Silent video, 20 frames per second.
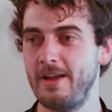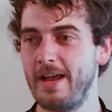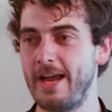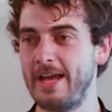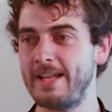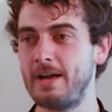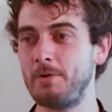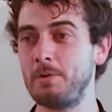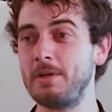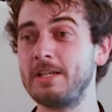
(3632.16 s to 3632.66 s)

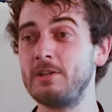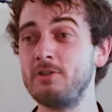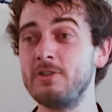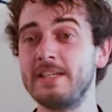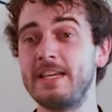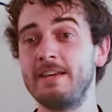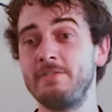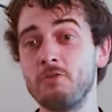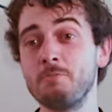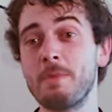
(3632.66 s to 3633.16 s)
And I will
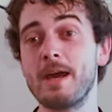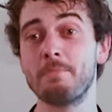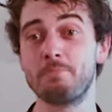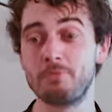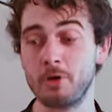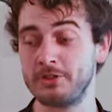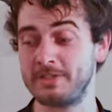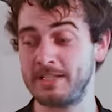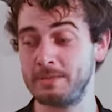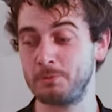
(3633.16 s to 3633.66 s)
give you my
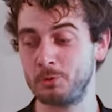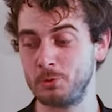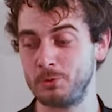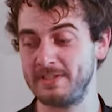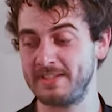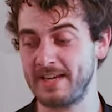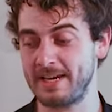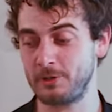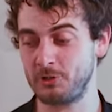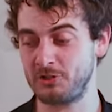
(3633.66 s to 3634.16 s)
pro tip to
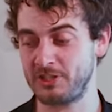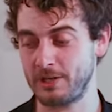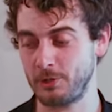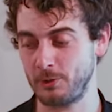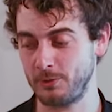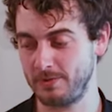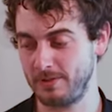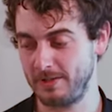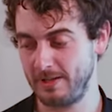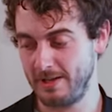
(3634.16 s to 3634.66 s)
design a
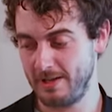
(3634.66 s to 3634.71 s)
shadow.